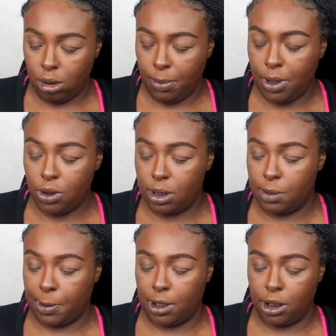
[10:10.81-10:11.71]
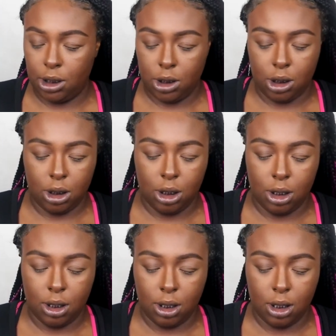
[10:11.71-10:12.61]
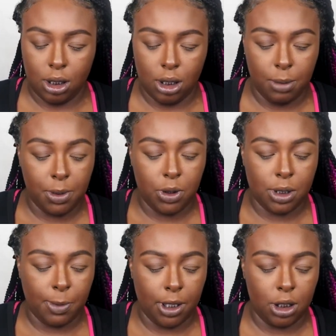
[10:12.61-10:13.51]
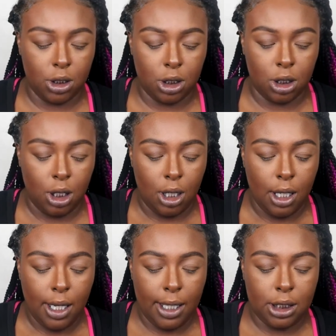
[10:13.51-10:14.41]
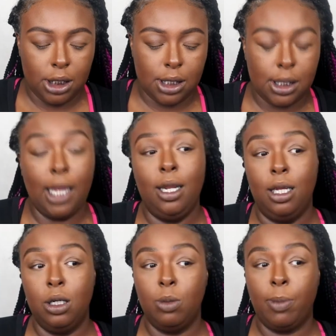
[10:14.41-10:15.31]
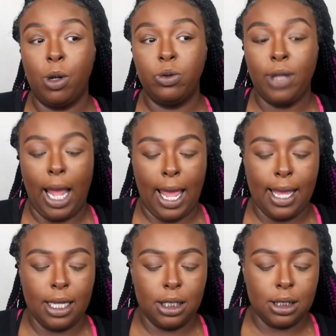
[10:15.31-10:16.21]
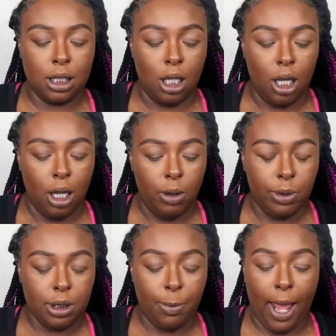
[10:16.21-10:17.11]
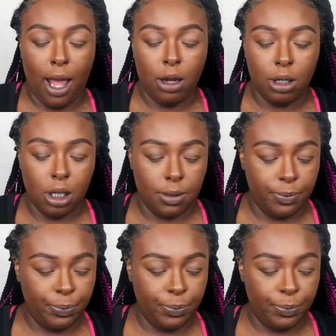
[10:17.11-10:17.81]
I'm gonna use the sponge. I'm gonna use sponge and just set under both eyes with the powder.